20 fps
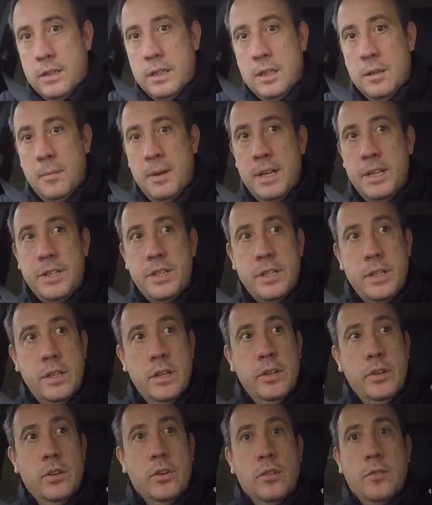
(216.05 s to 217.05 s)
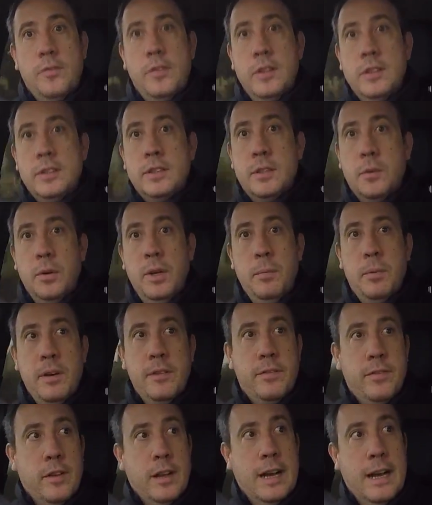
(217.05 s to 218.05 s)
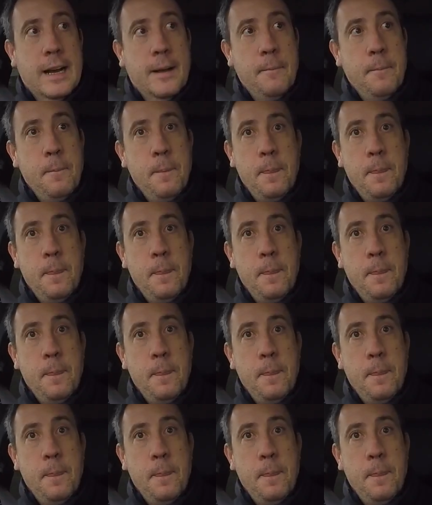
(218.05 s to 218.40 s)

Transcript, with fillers: did I mention that Norfolk's a wee bit flat?